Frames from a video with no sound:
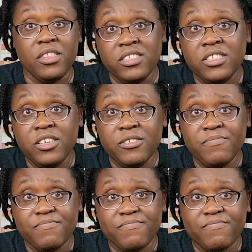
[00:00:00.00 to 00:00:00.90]
But this
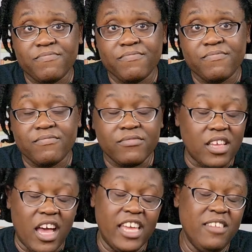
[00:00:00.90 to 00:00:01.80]
year,
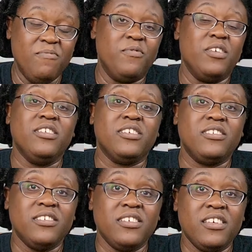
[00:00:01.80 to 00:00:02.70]
I didn't feel
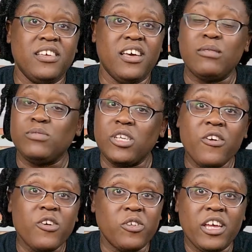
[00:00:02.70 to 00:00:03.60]
it. I'm
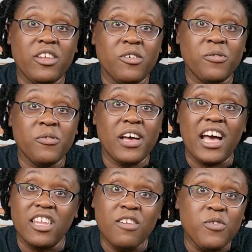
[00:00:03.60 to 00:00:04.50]
sorry, Orlando.
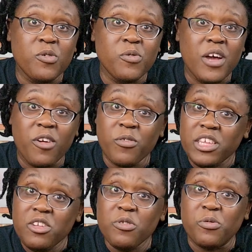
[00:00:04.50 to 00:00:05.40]
I love you. I
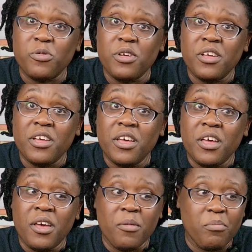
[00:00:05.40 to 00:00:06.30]
really do.
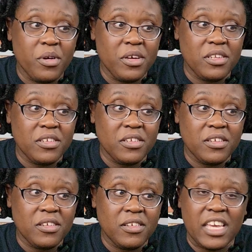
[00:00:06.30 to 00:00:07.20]
But
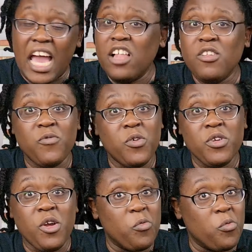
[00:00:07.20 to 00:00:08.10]

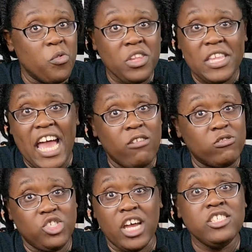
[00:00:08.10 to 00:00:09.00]
California really
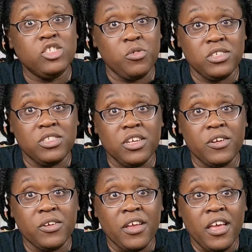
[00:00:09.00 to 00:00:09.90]
outshined you
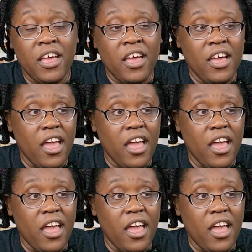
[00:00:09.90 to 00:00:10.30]
this year.